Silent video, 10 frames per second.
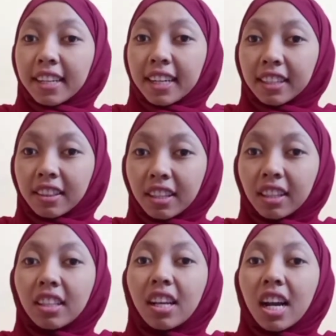
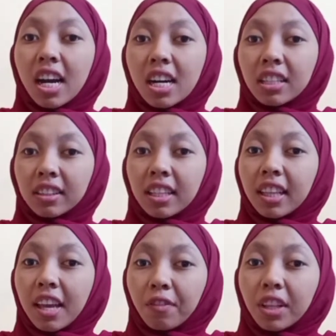Kernel are the
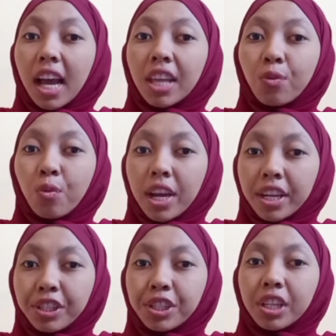level at
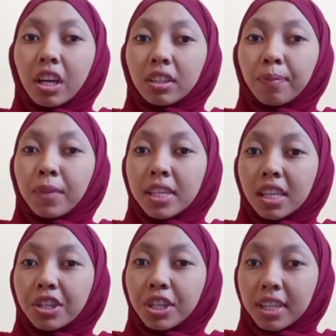which the
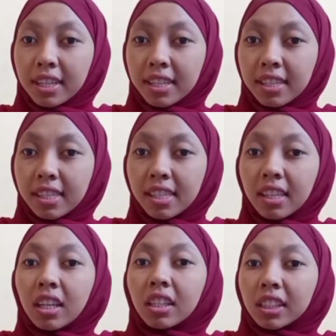message is
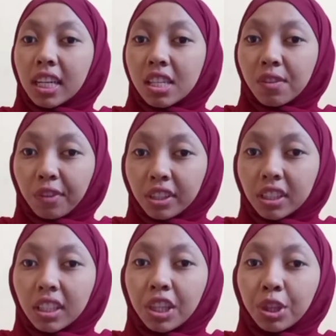
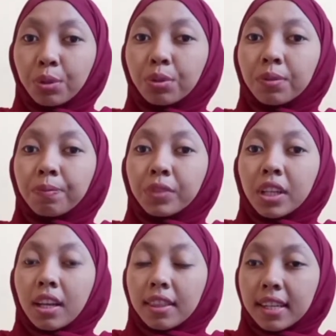transferred into
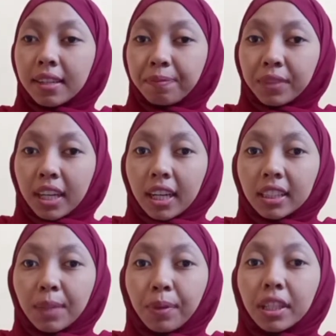the
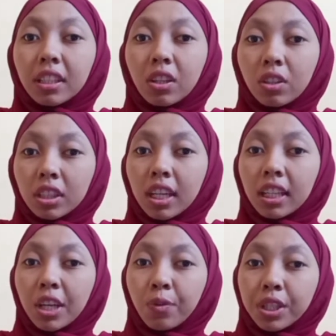repertoire
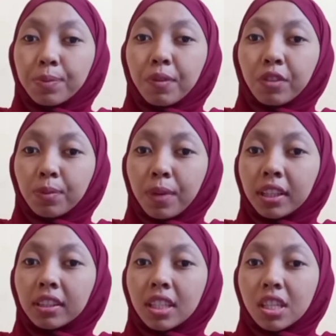language before
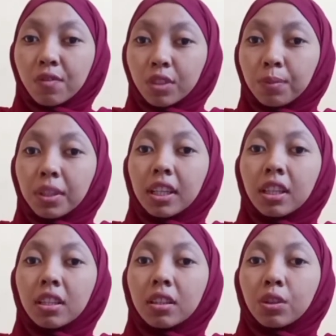being transformed
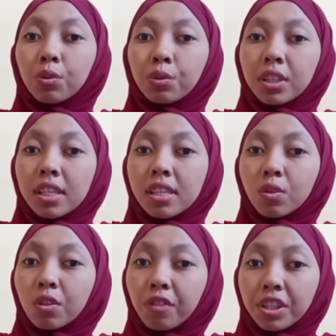into the
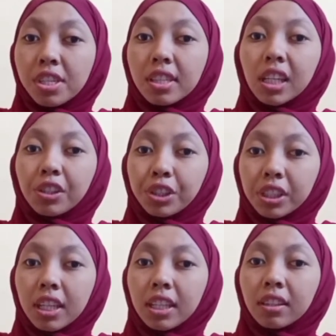surface
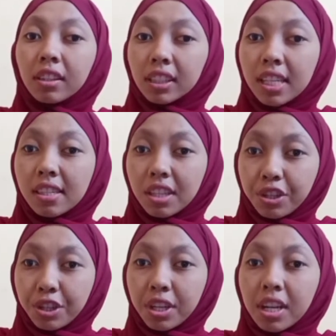structure in three
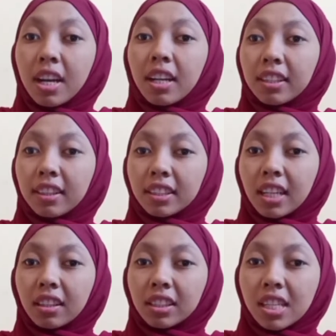stages:
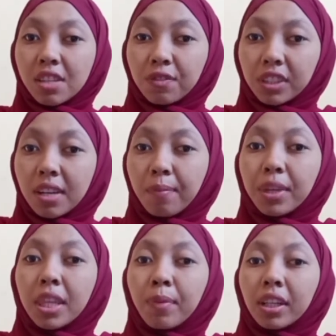literal transfer,
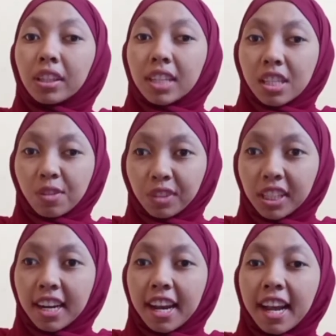minimal
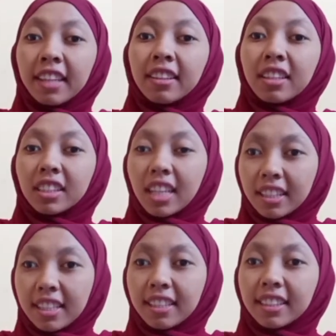transfer, and
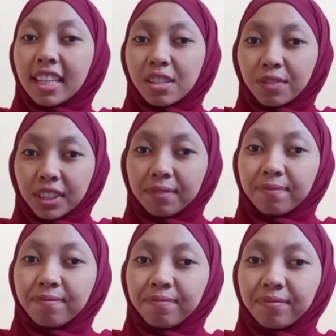literally transfer.
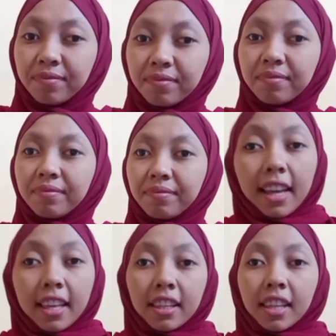
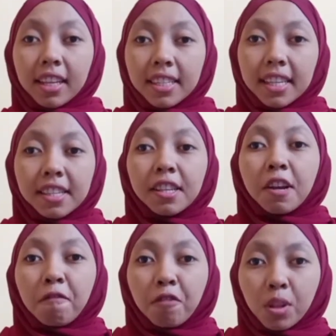And the next is
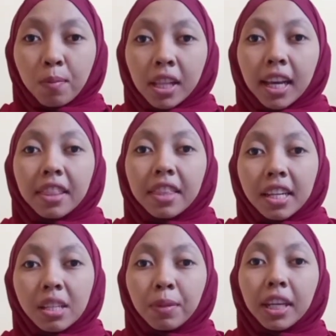formal and
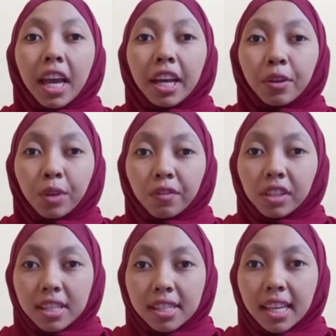dynamic
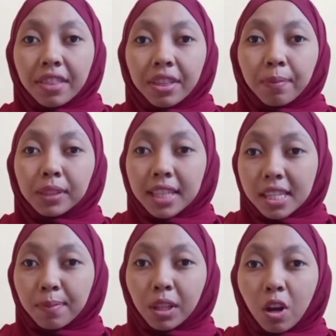equivalence and the
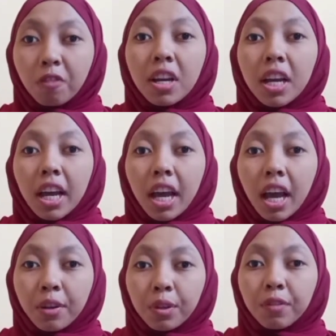principle of
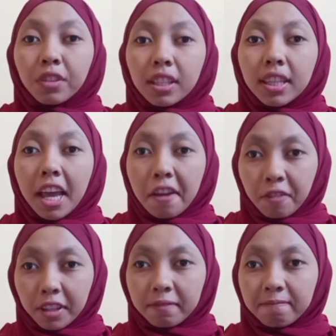equivalent
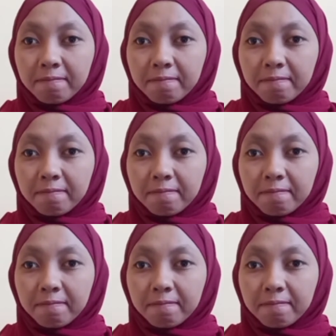effect.